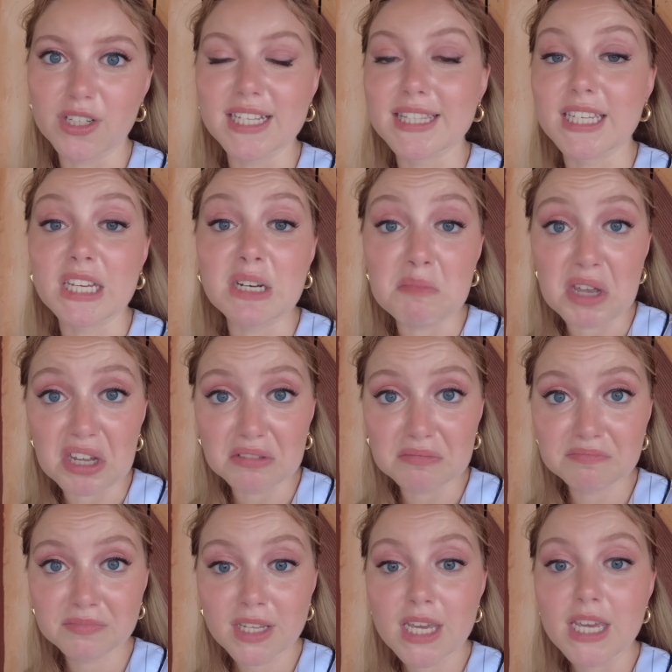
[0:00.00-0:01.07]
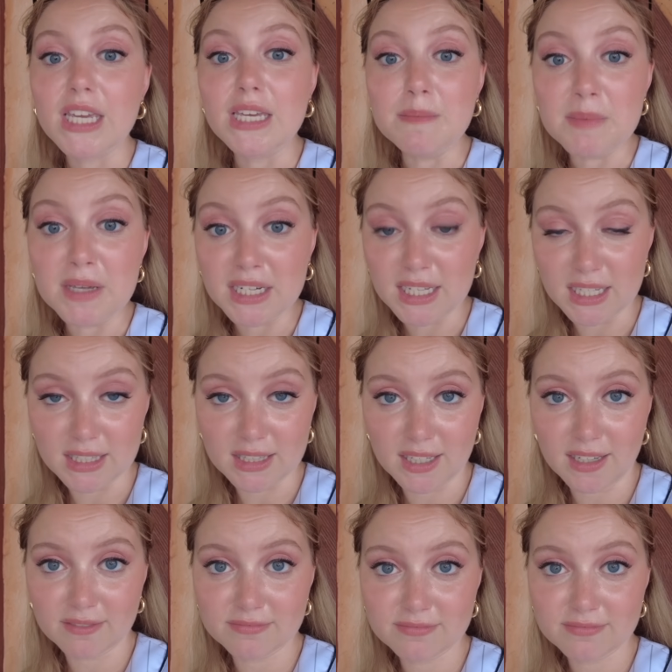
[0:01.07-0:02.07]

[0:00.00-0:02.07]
It's gonna melt immediately.